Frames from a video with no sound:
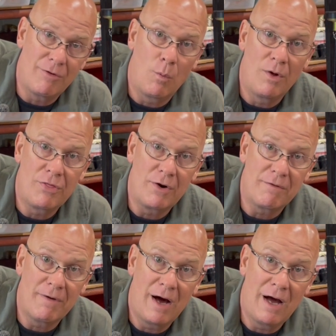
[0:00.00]
the
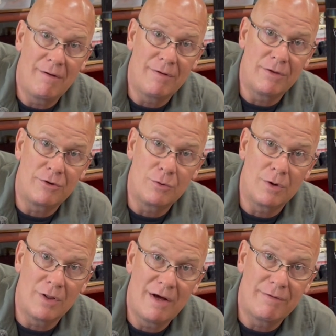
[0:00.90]
135 and the
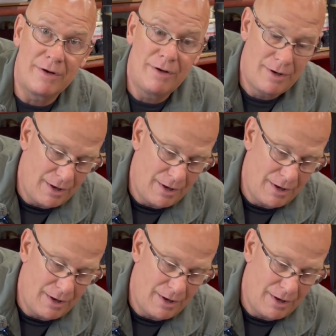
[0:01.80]
211,